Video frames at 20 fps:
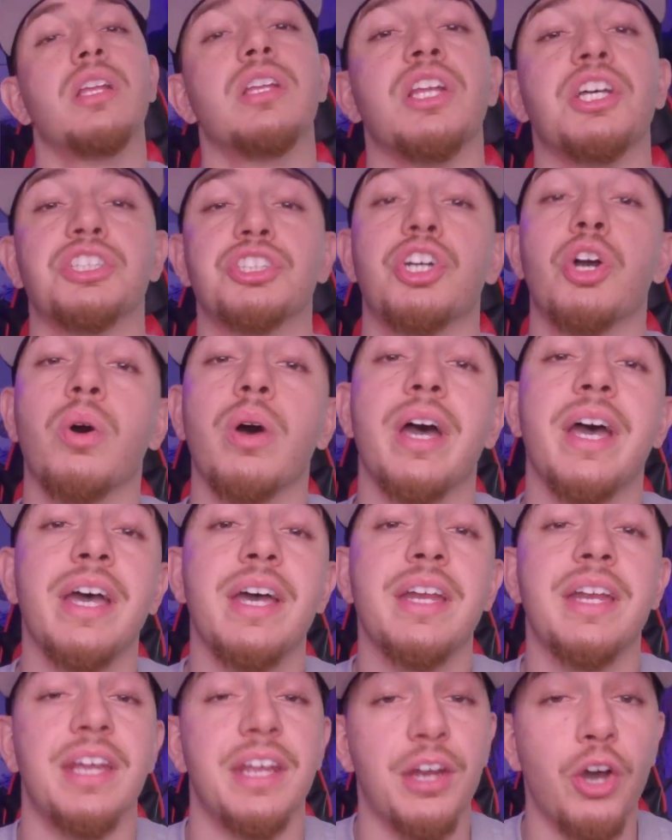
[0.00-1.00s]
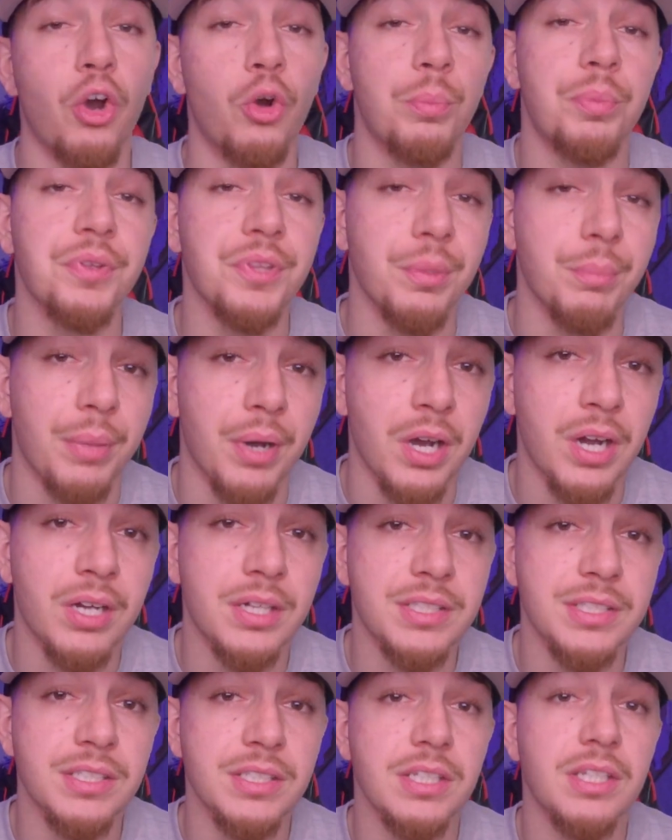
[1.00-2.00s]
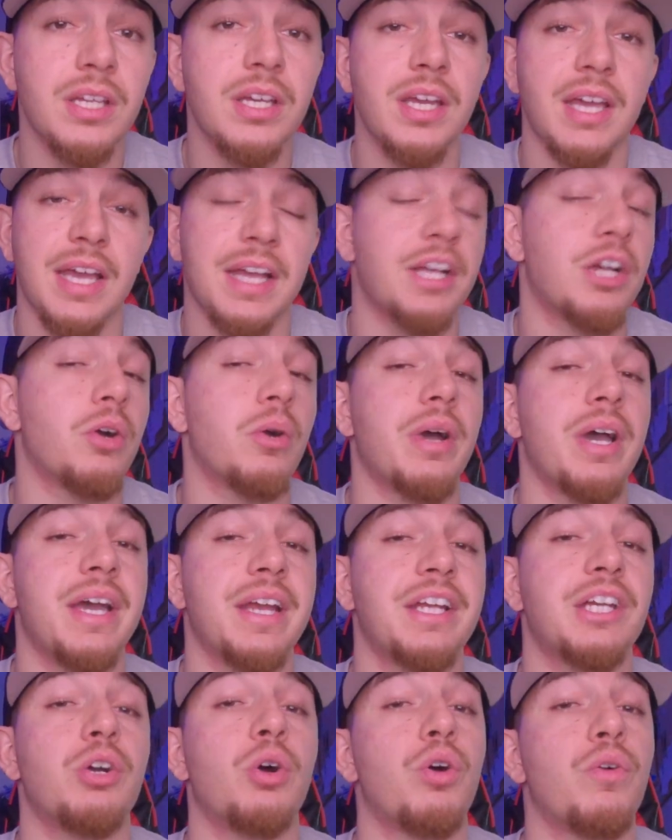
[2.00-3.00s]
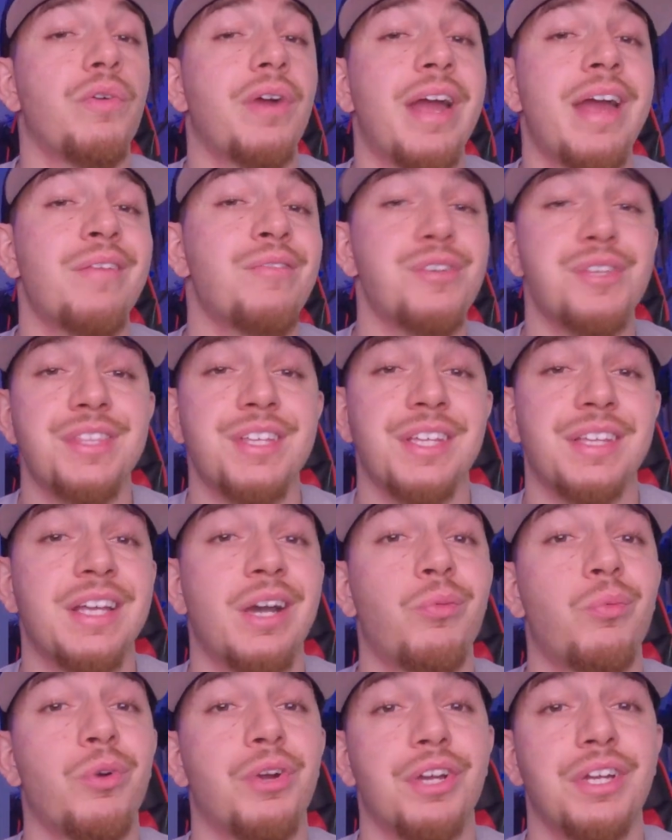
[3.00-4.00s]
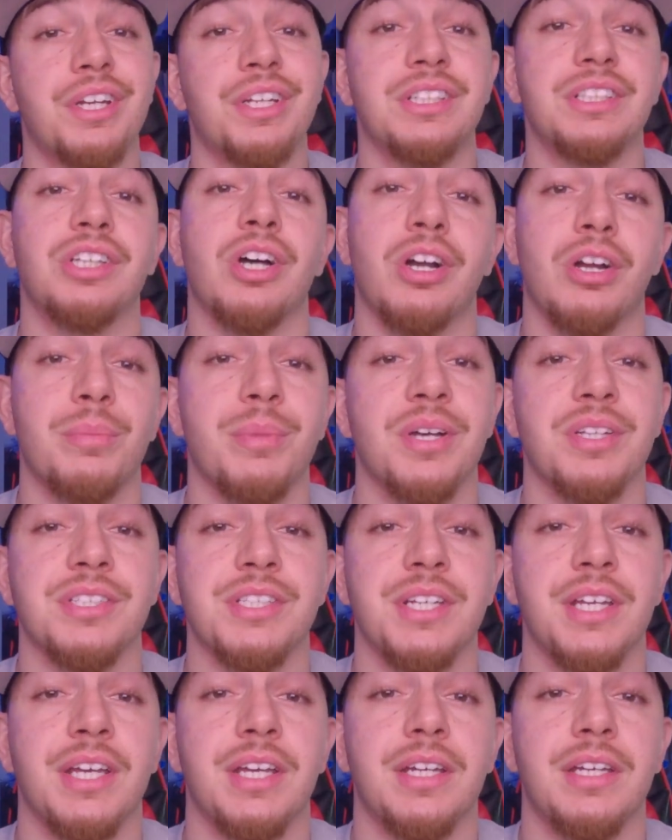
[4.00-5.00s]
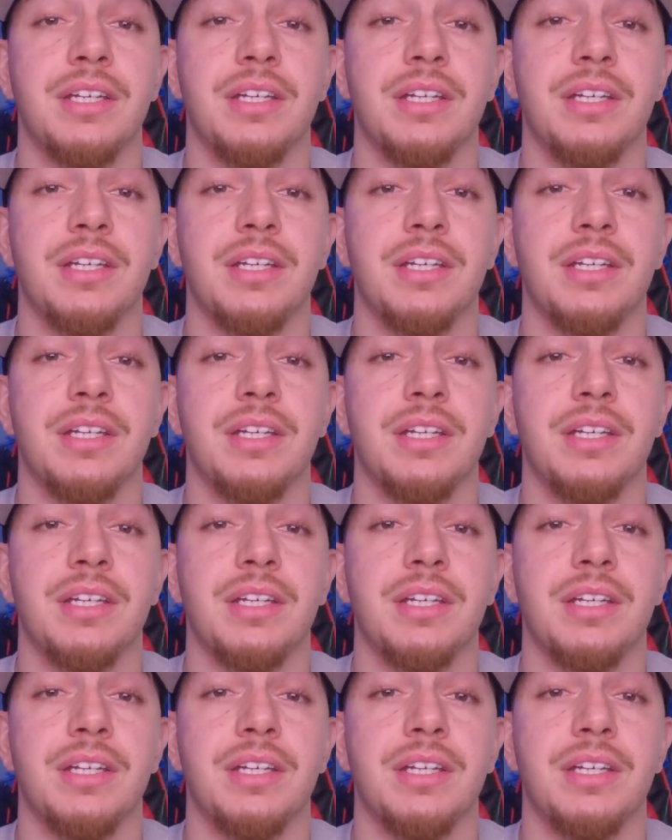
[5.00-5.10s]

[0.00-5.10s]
Let's go ahead and open the box and go ahead and go over everything that we're going to talk about today.